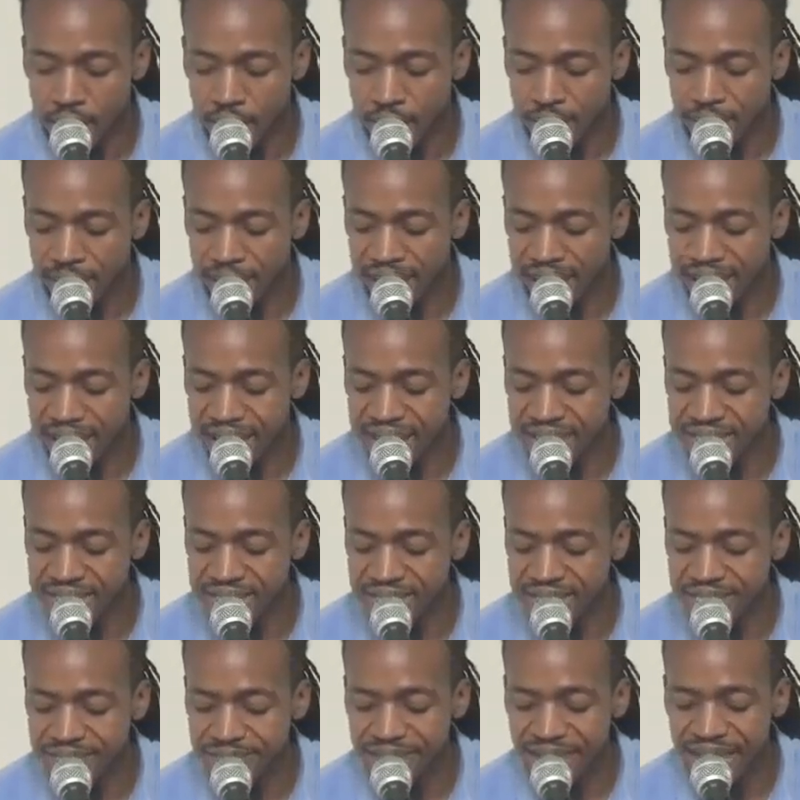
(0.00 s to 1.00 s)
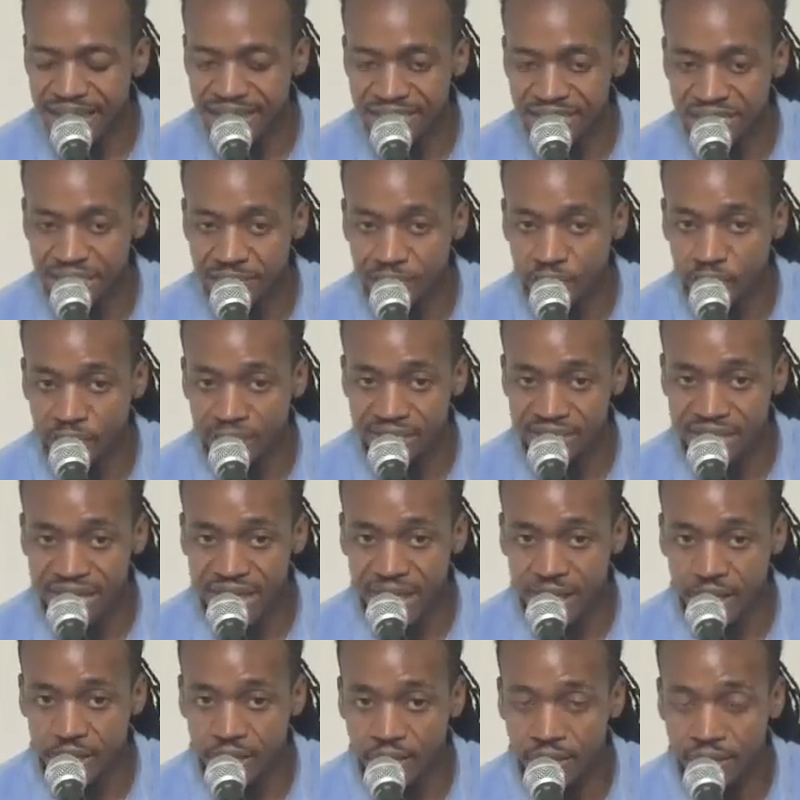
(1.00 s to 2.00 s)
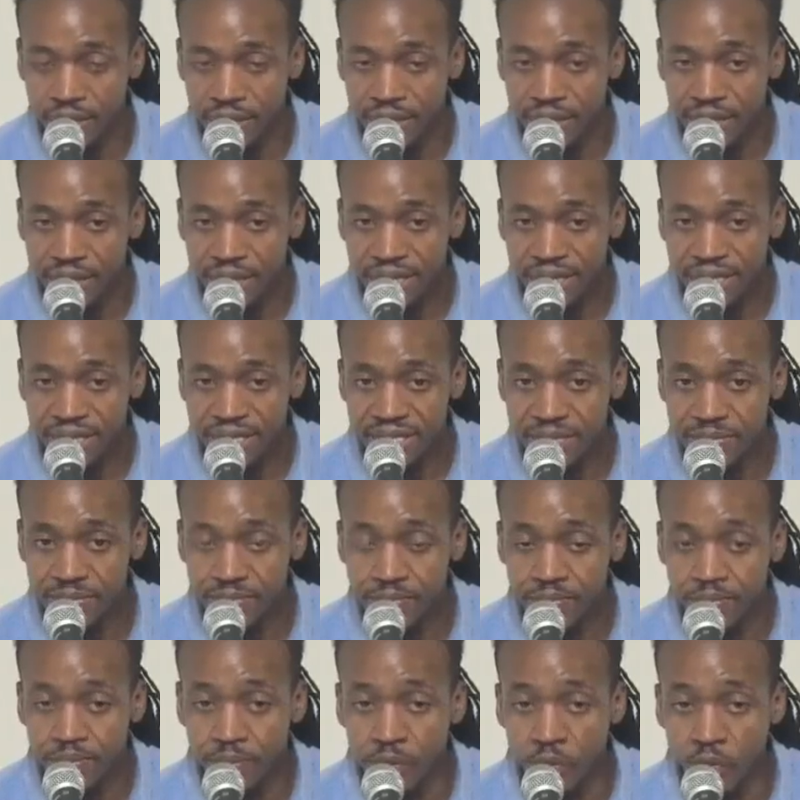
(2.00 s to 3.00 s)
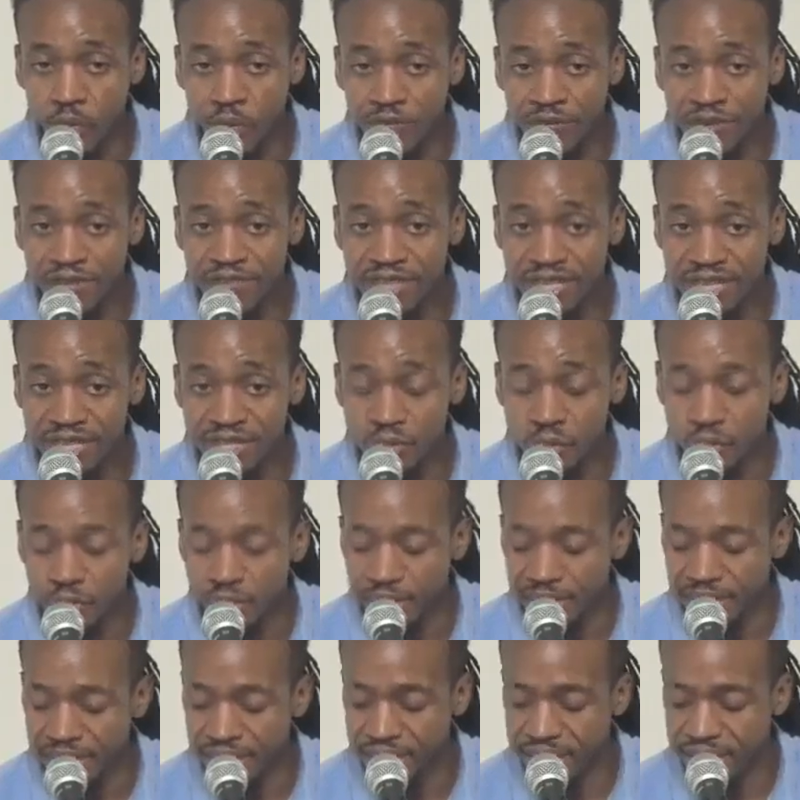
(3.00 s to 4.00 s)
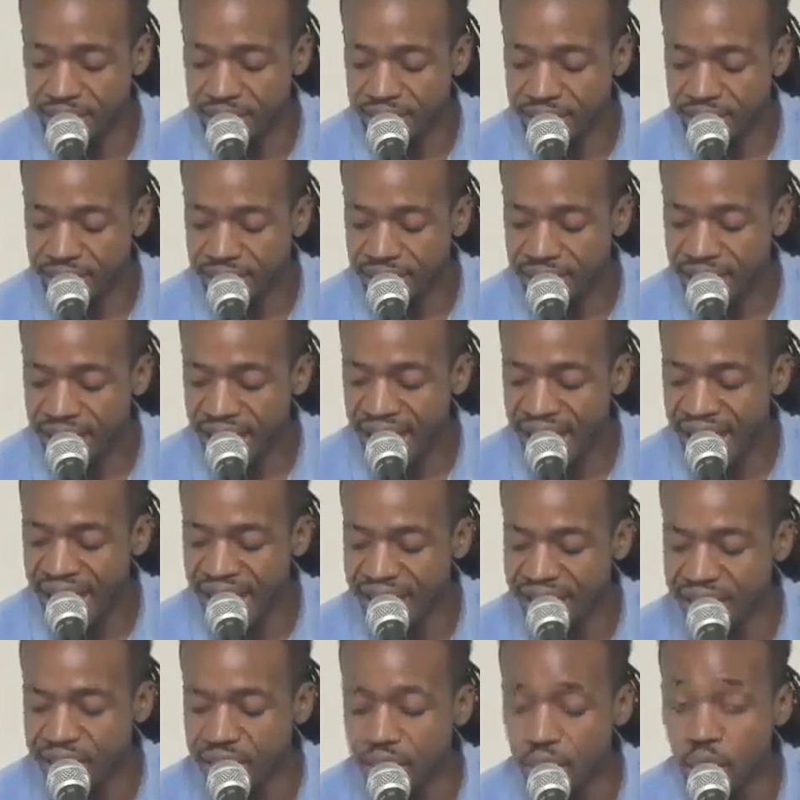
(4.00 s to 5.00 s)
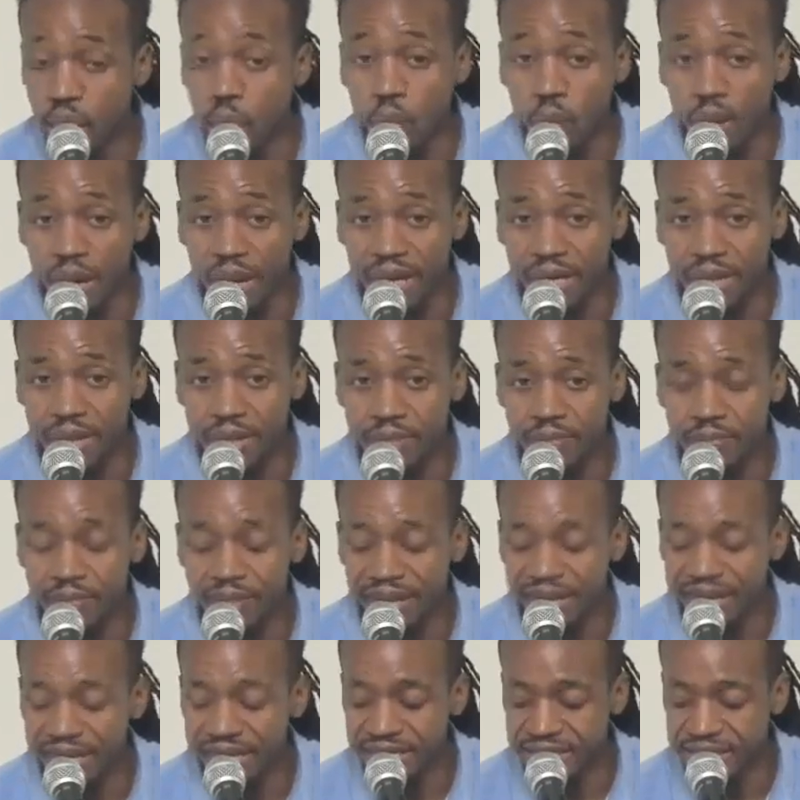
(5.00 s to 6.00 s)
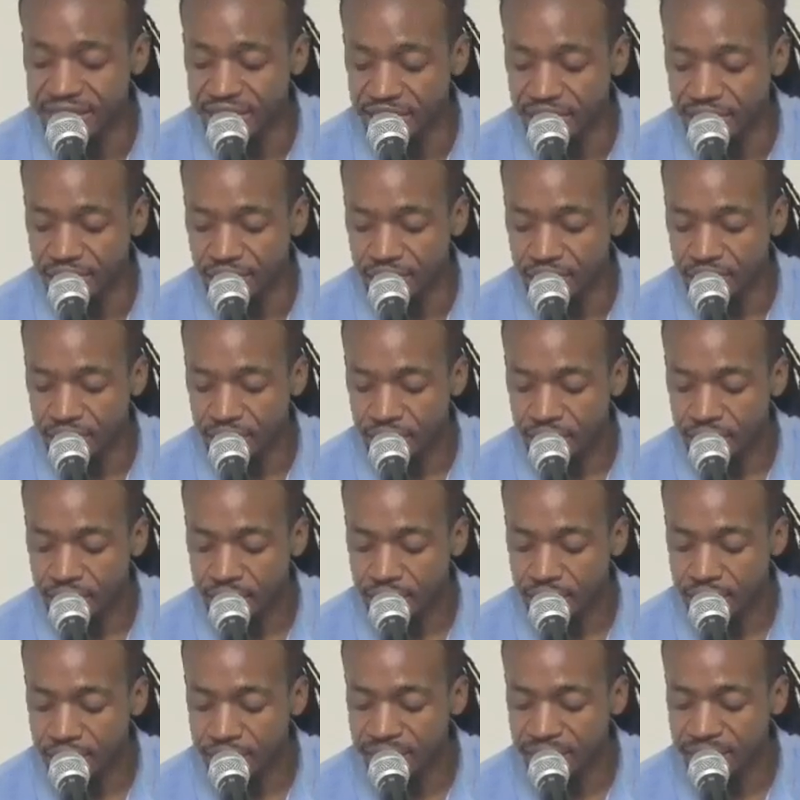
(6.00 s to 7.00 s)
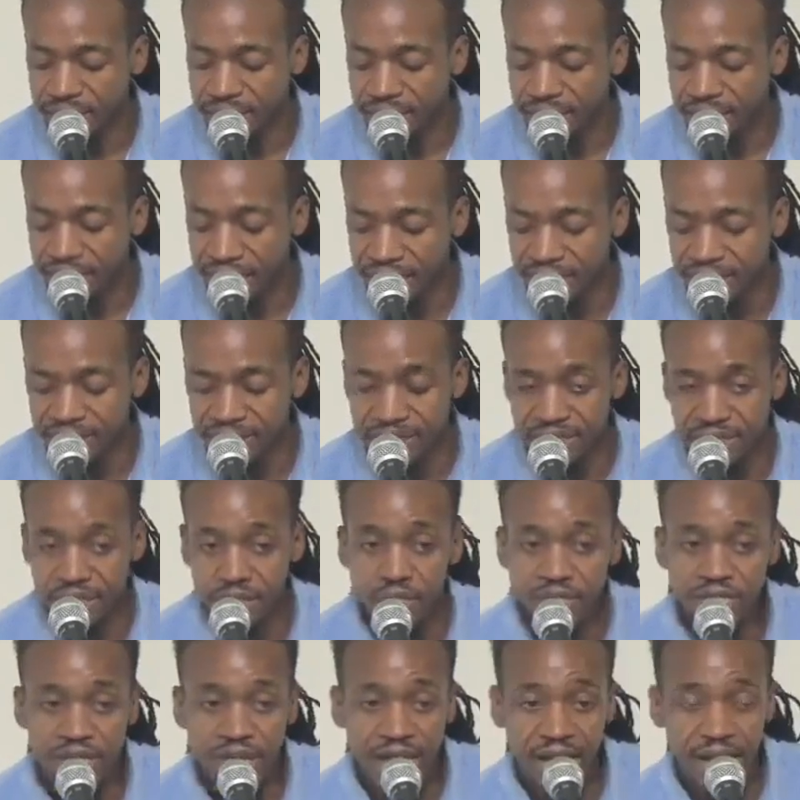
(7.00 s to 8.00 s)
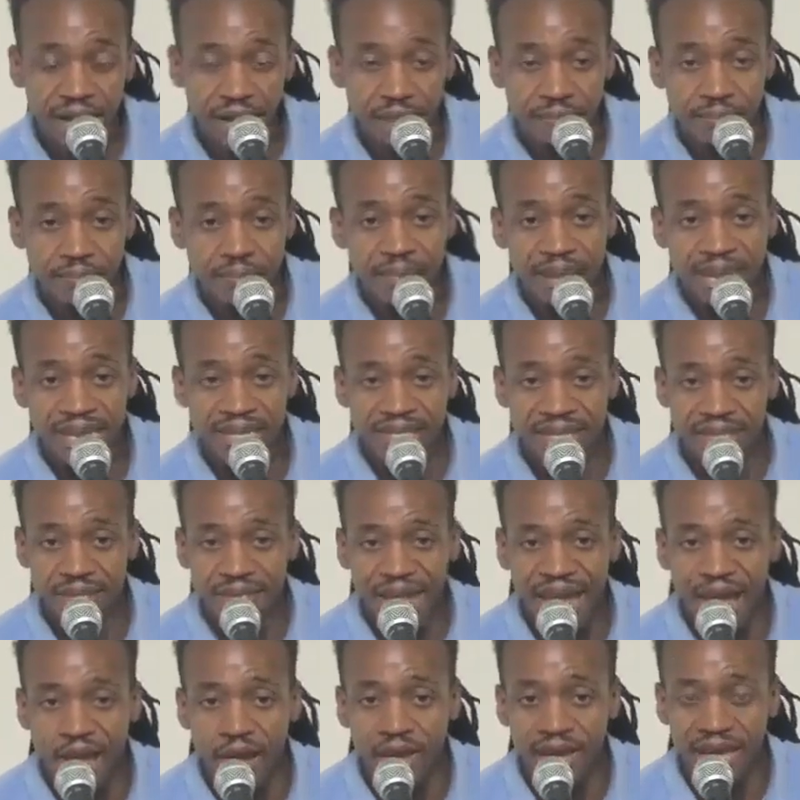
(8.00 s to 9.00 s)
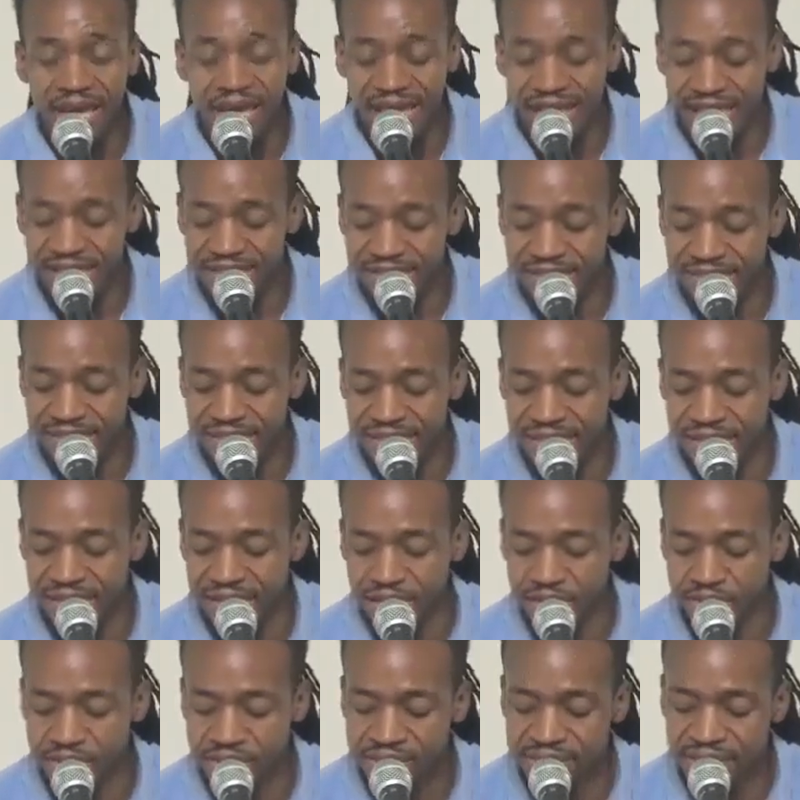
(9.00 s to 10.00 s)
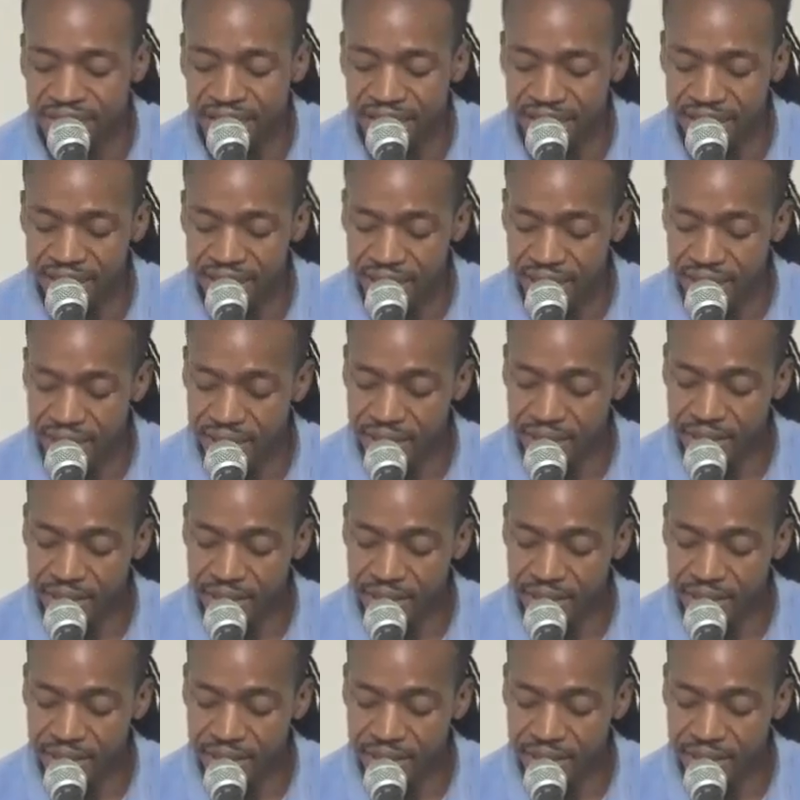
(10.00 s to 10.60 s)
But as this passage points out, both of these women had no one but each other because their job made them outcasts in their society.